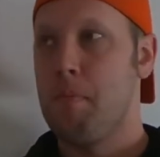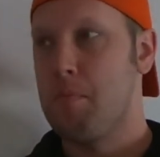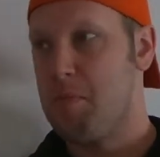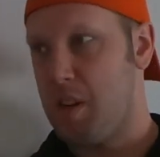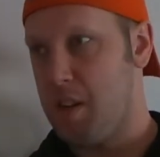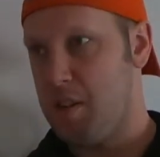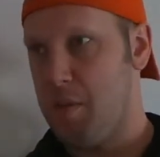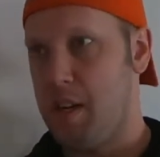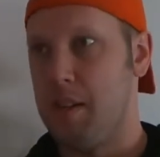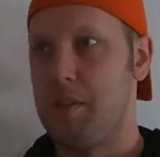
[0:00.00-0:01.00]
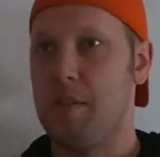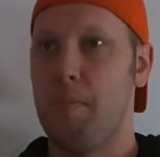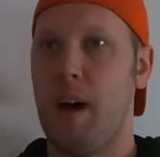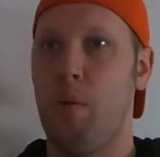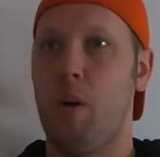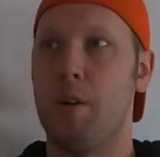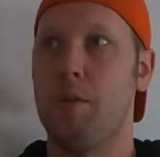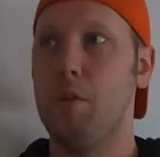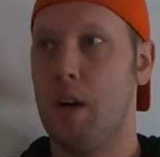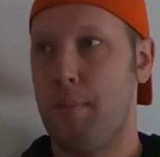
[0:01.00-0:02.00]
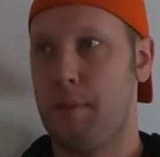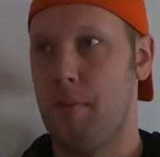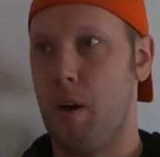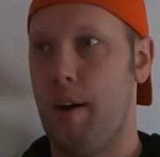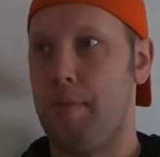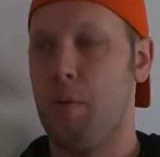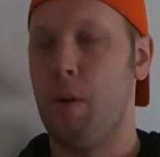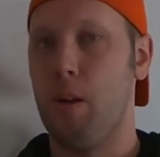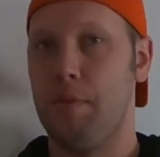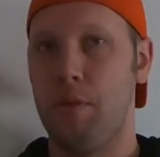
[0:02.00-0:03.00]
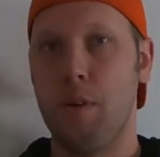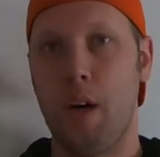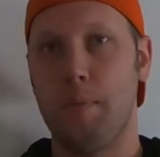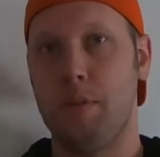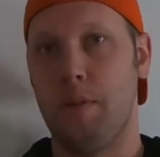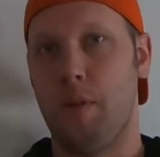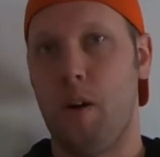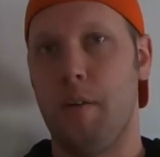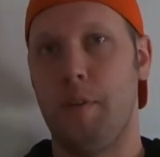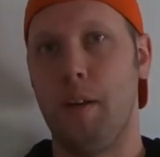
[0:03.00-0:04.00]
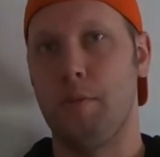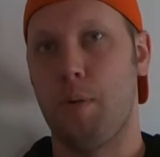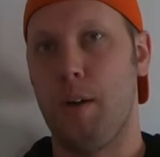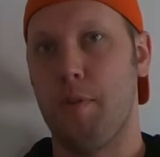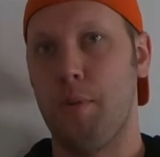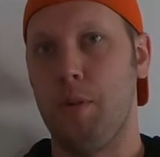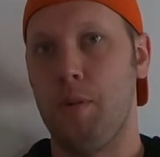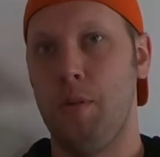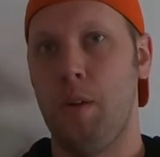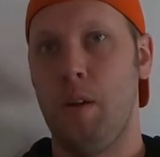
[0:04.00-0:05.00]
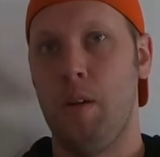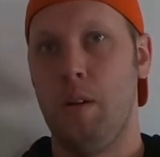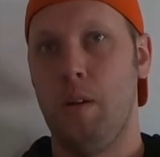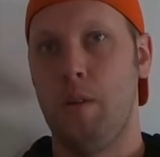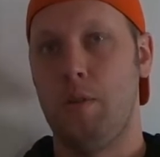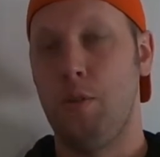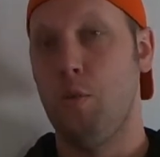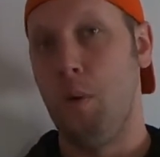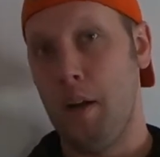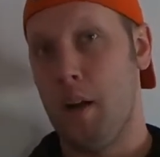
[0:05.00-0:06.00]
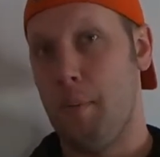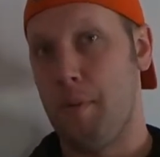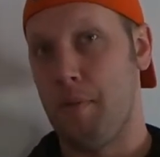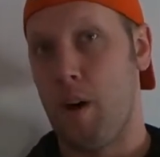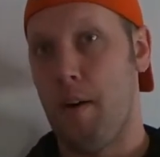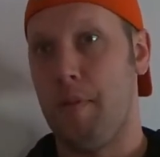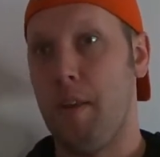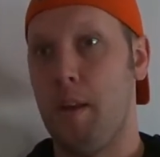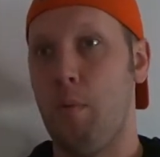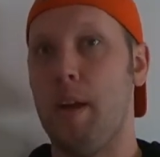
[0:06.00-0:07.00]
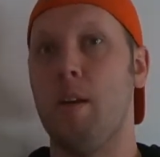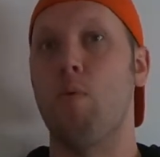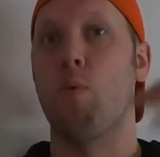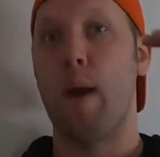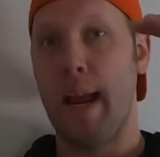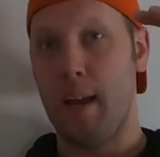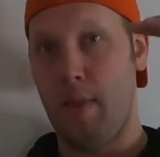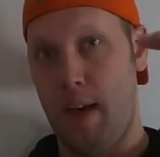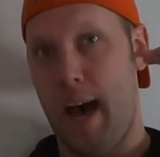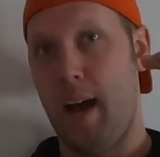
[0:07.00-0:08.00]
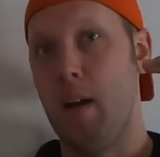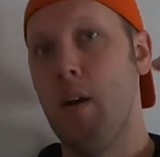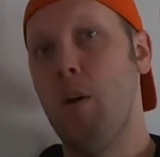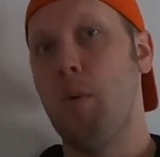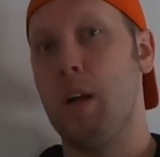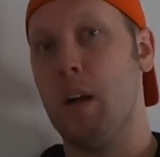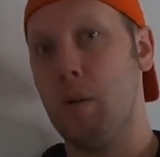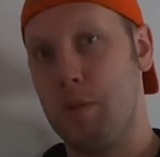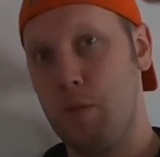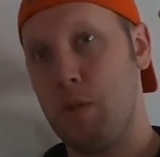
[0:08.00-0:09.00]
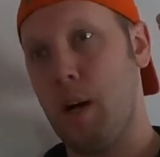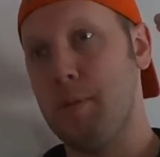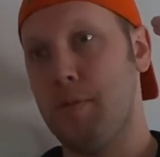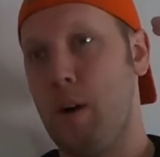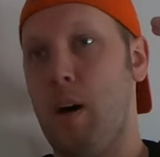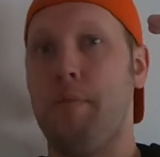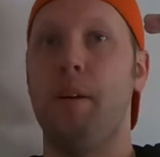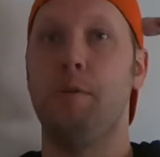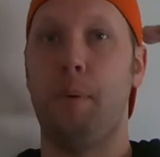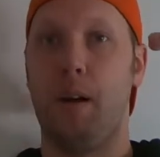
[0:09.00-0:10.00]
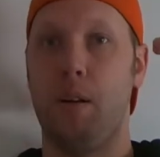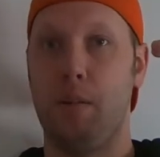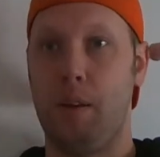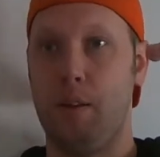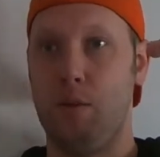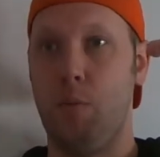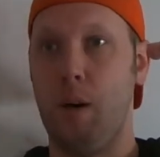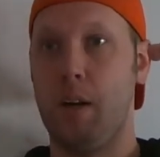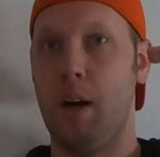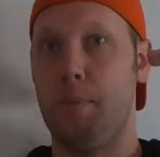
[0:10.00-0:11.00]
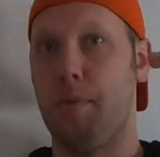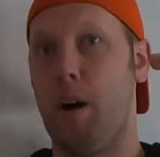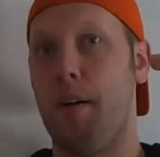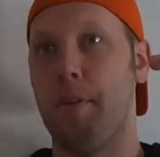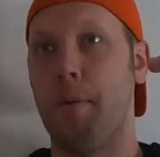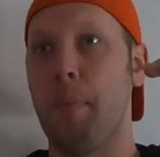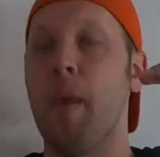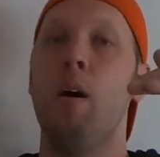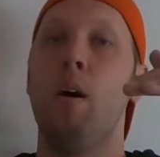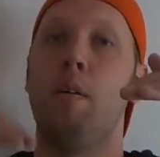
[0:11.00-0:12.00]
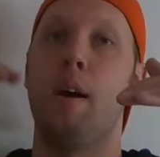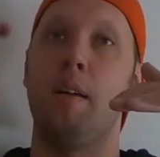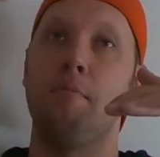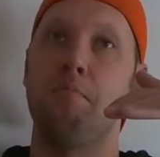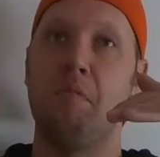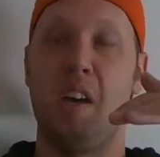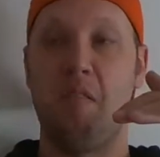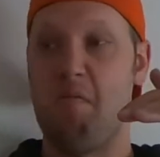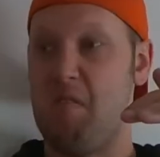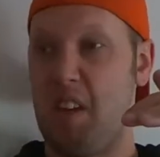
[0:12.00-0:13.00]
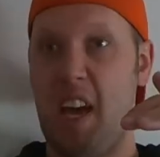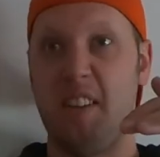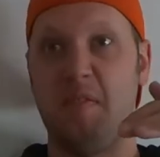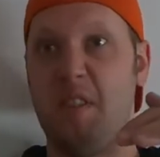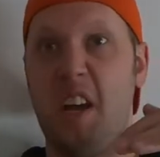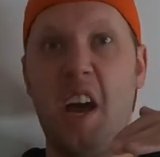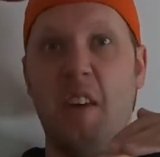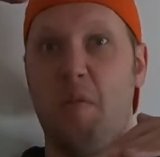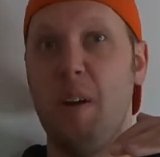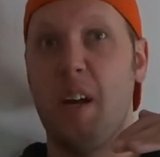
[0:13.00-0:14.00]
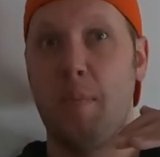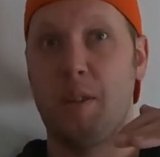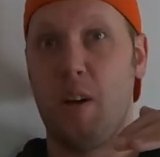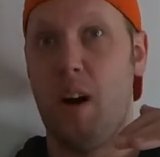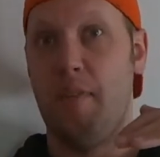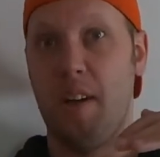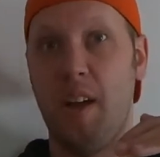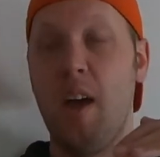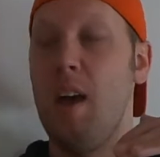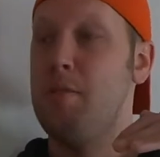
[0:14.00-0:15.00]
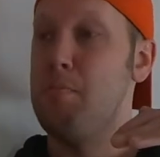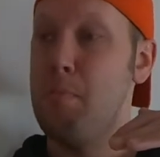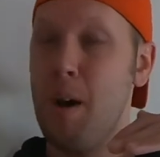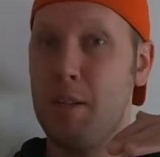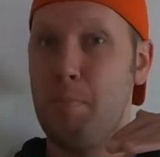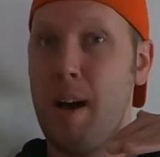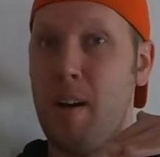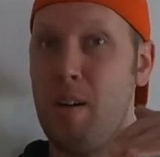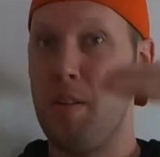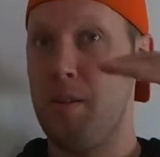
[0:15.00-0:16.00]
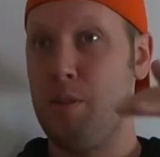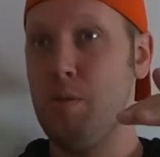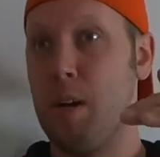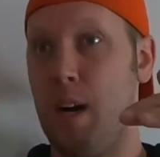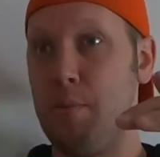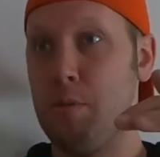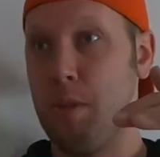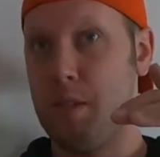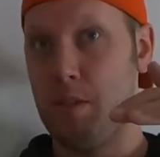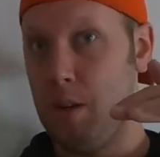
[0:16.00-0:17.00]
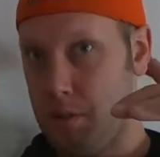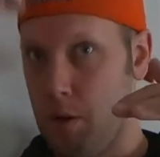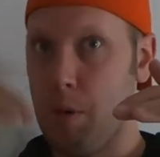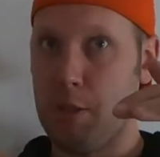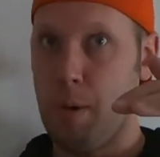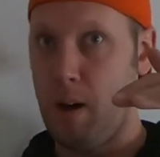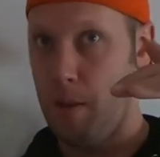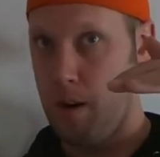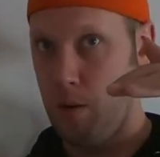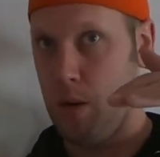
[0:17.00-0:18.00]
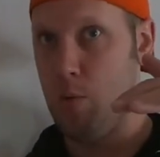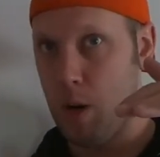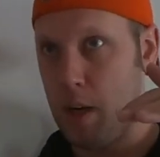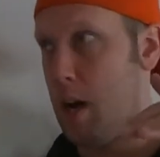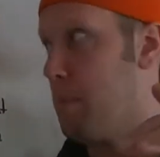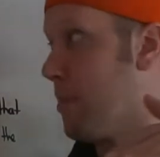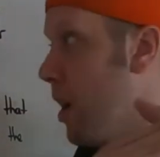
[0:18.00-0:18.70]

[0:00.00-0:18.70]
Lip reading: It's going to do this. I want 2 cups of coffee. Well, if 2 cups of coffee is preferable to 1 cup of coffee, then we can rank that. We can go 2 cups of coffee is better than just 1 cup of coffee, right? And in the case of today, 3 cups of coffee is much better than 2 cups, which is also much better than only 1 cup of